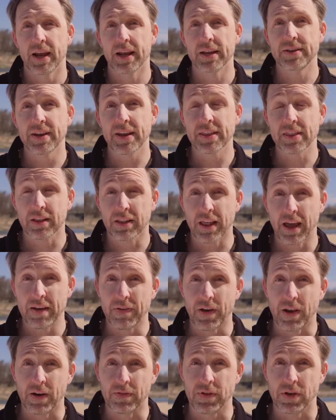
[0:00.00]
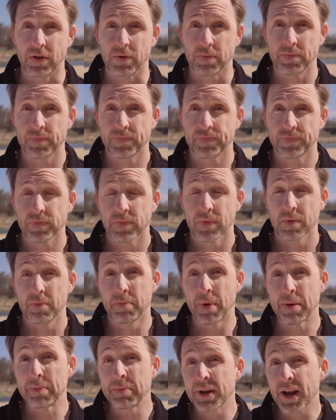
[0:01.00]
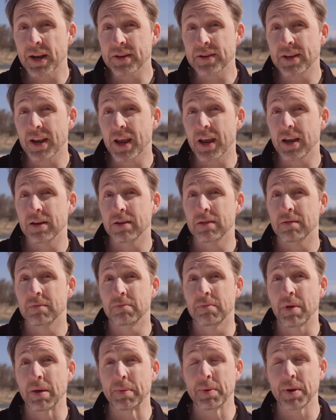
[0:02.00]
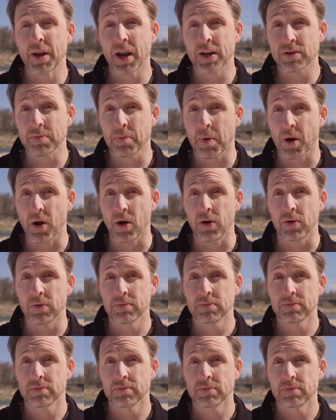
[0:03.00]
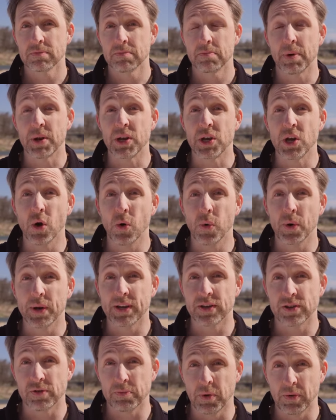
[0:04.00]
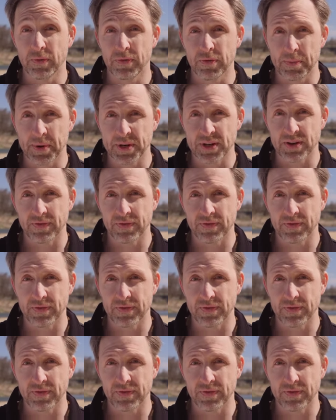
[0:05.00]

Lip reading: It can take the life out of you. Maybe not today, maybe not tomorrow, but no one is immune from